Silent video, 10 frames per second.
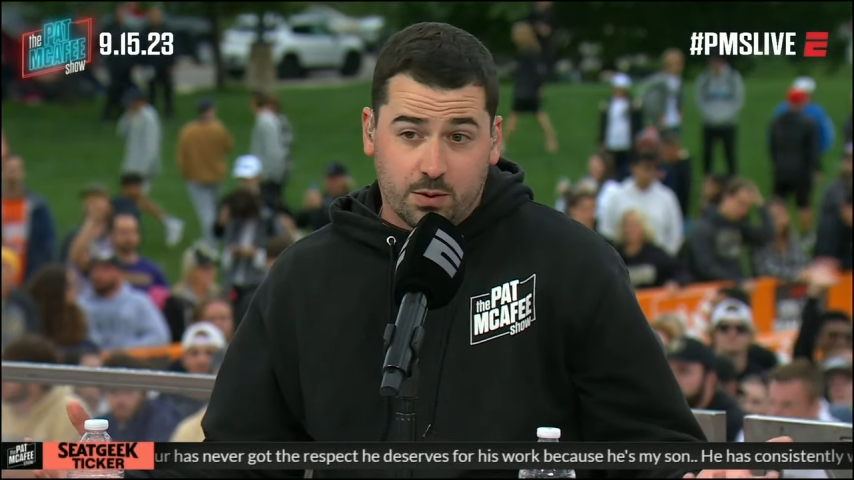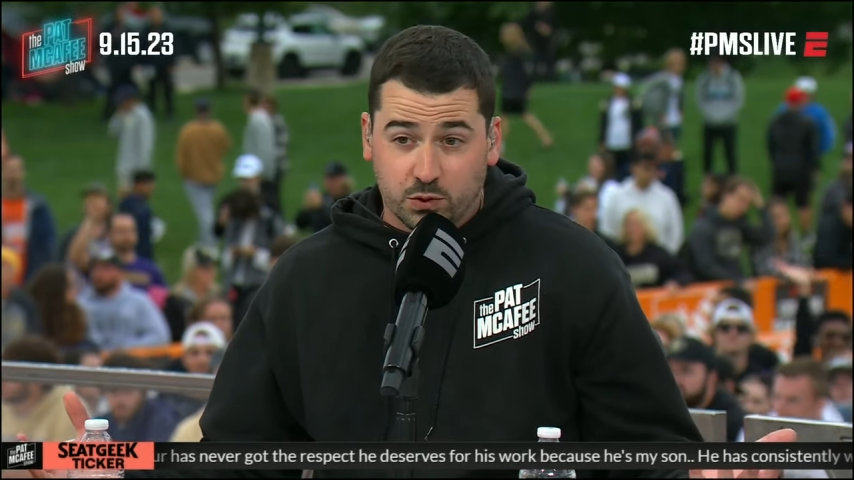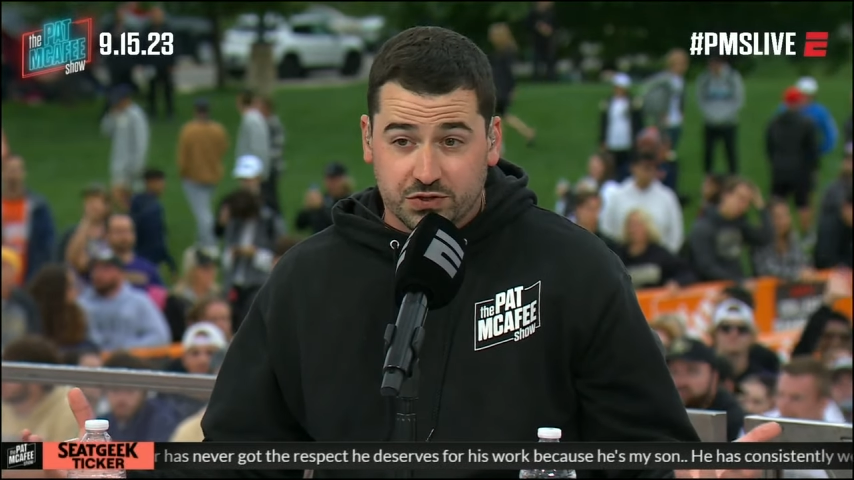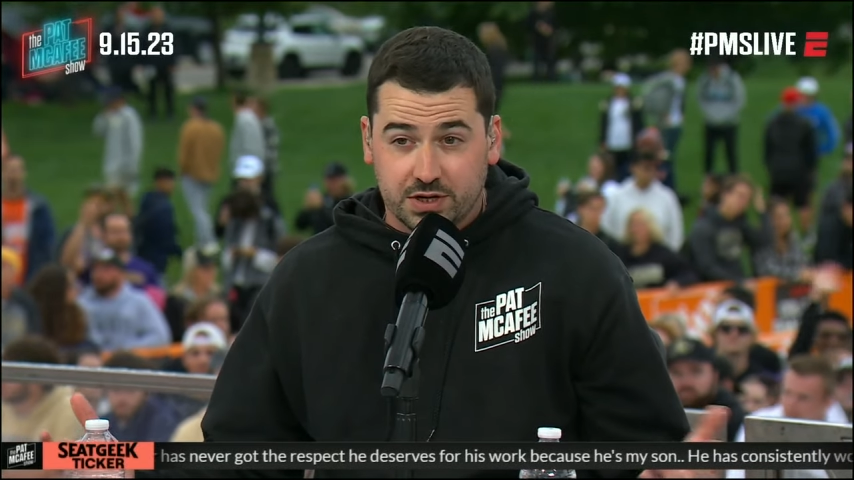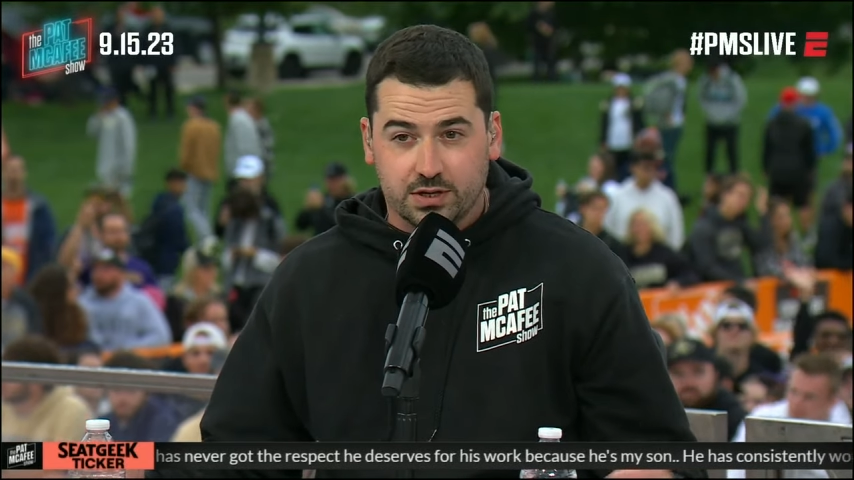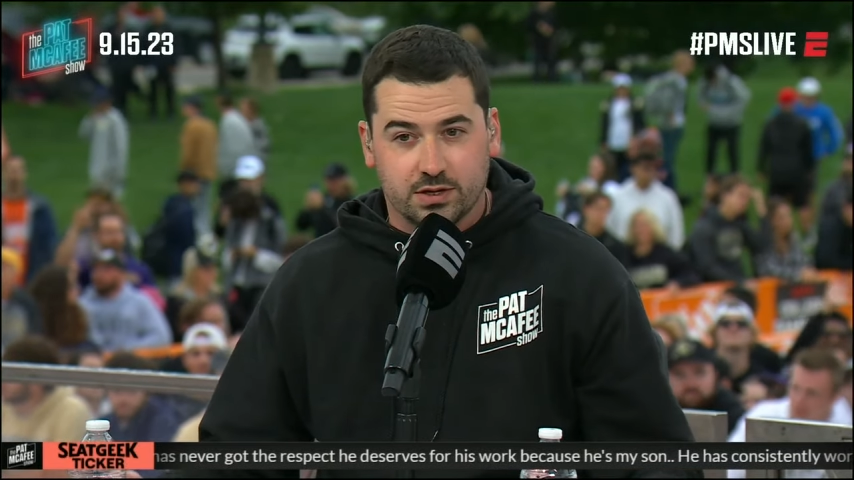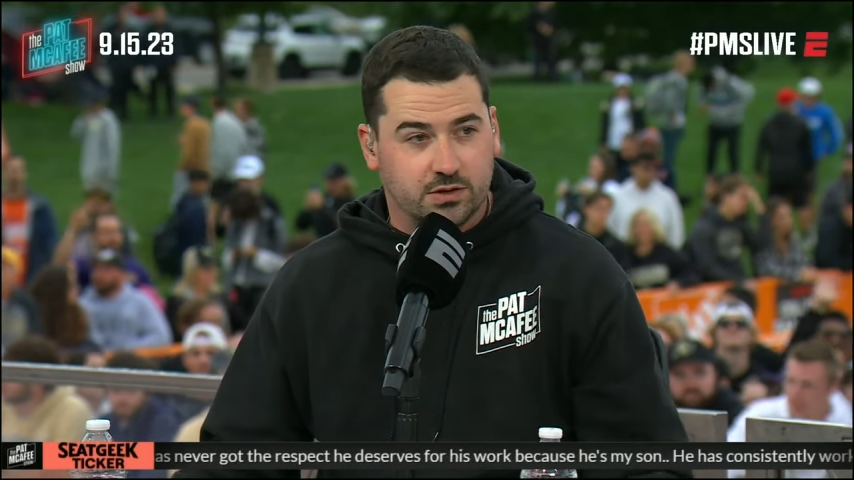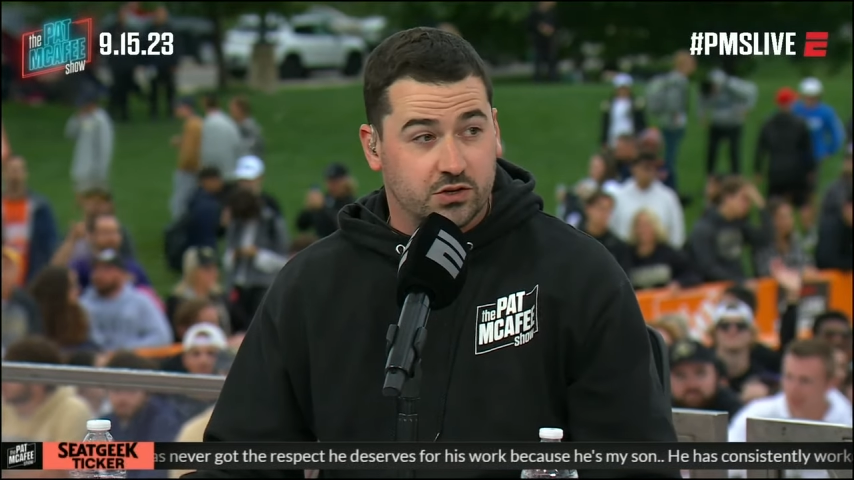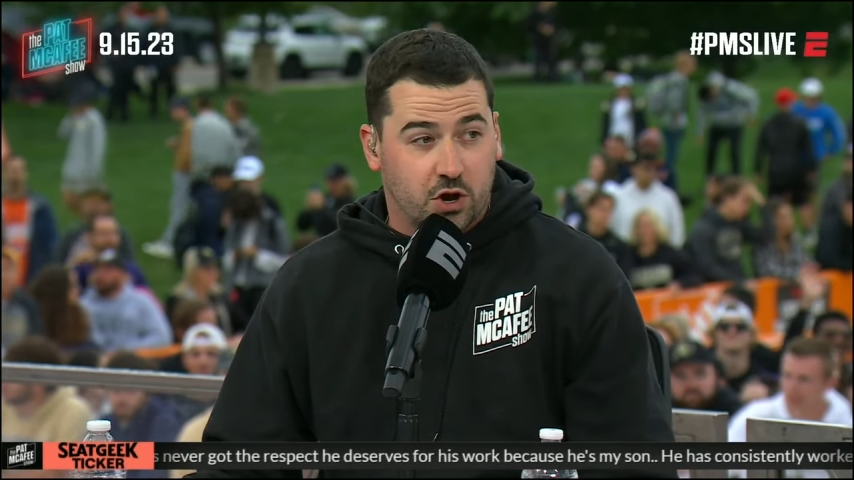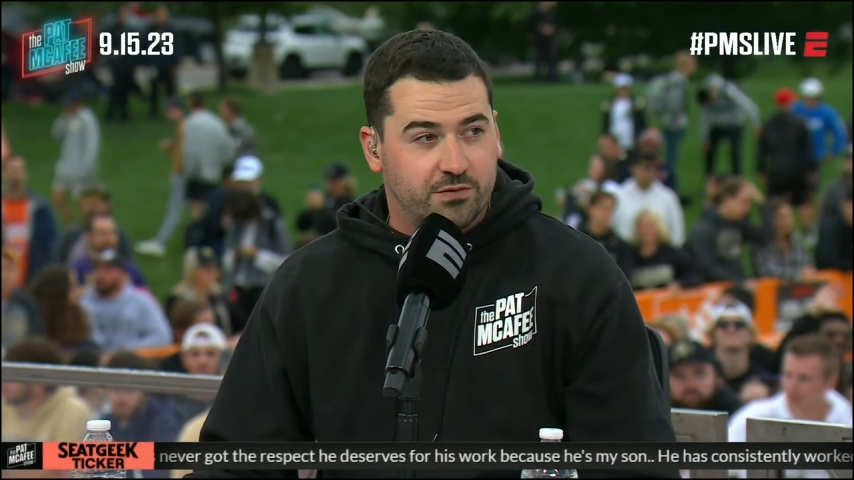and we'll see. The,
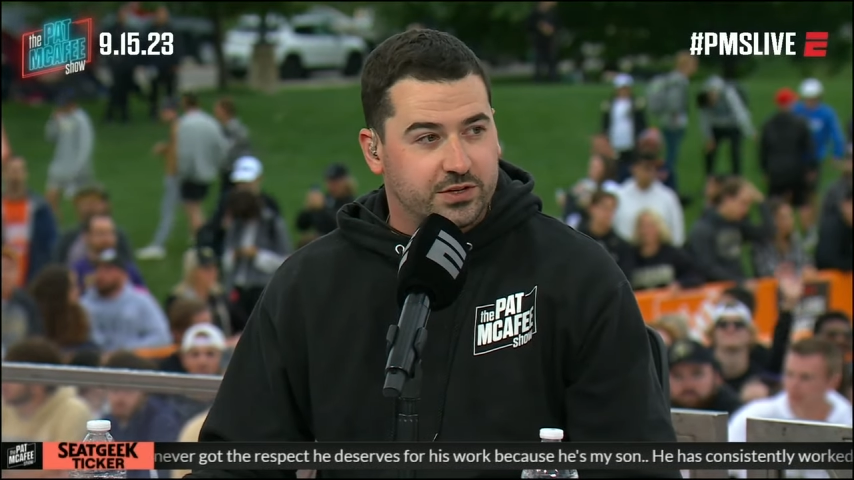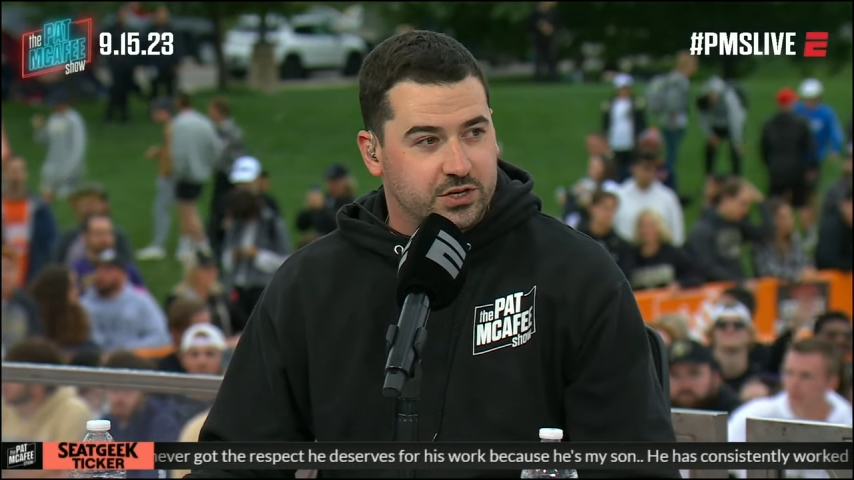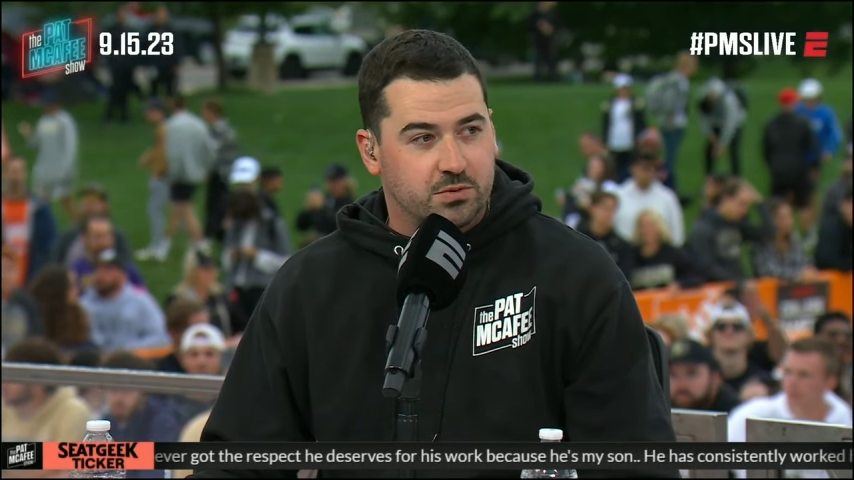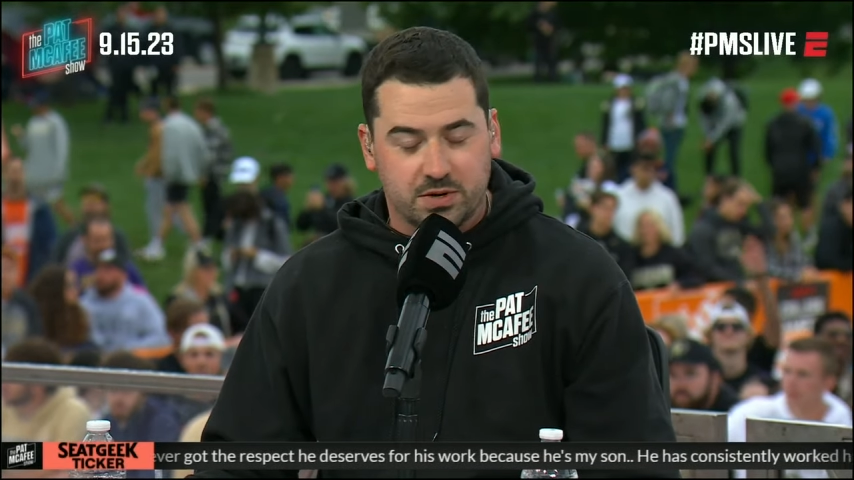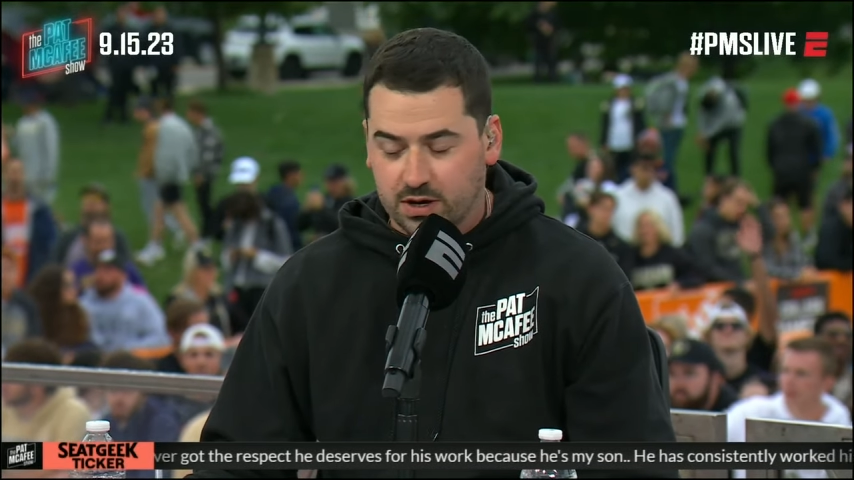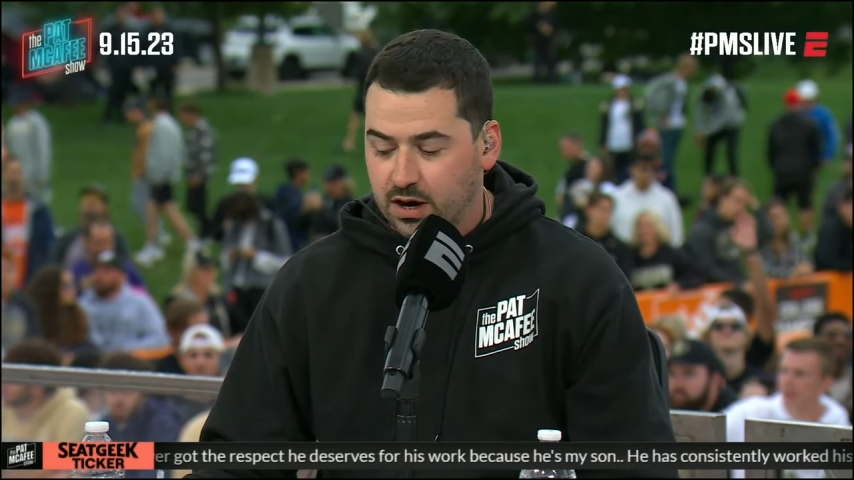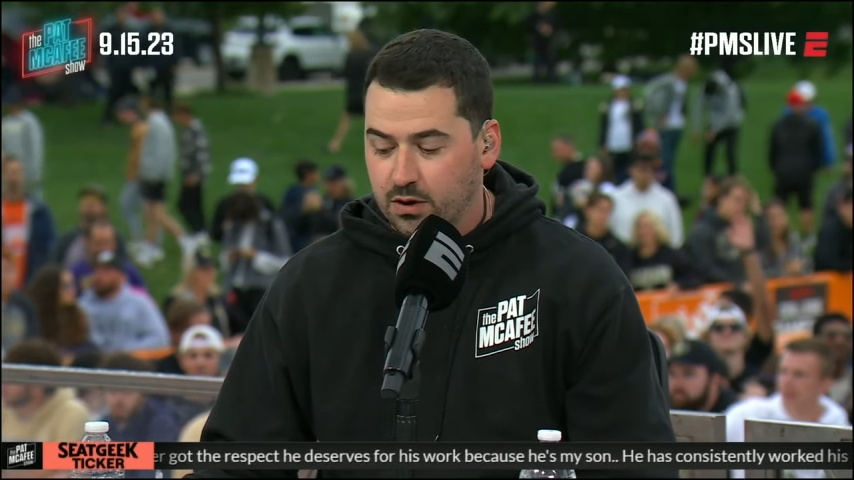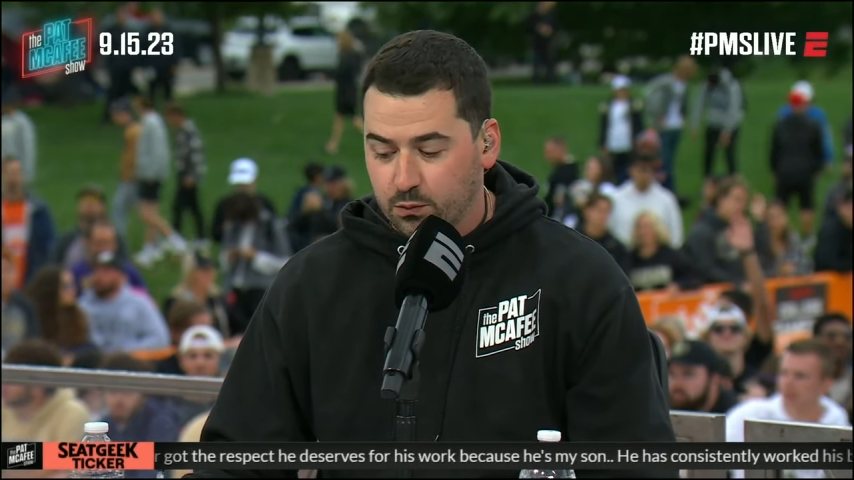the Dolphins could be a,